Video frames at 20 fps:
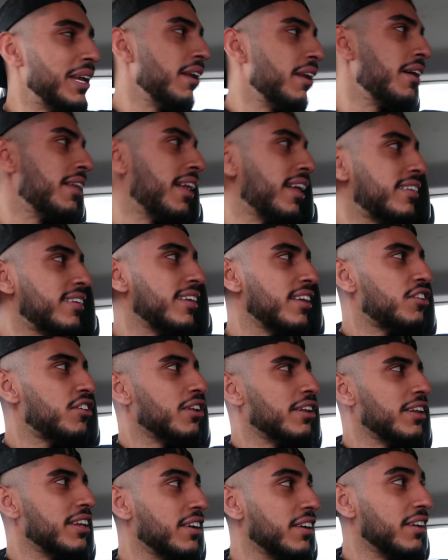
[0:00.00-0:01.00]
Wait, we're no, getting them easily.
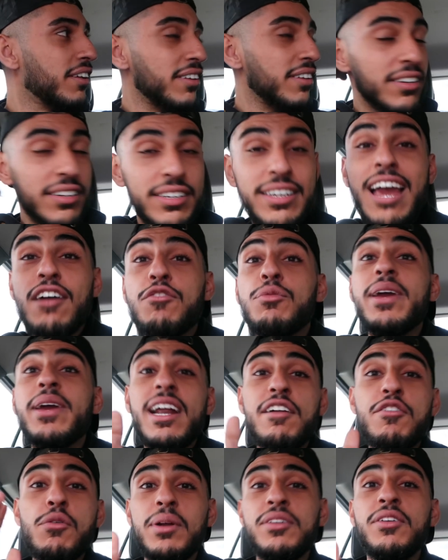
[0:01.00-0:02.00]
donuts. Yeah, if we get
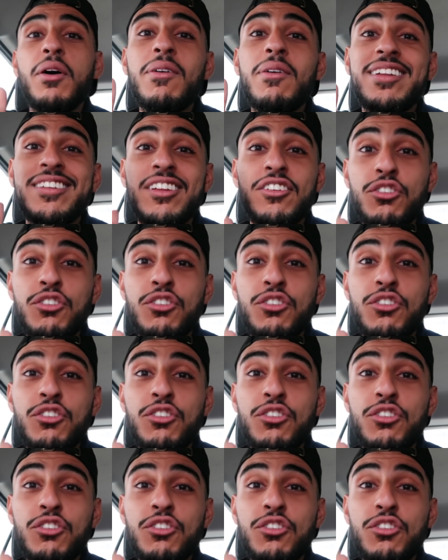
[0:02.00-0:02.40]
everyone donuts,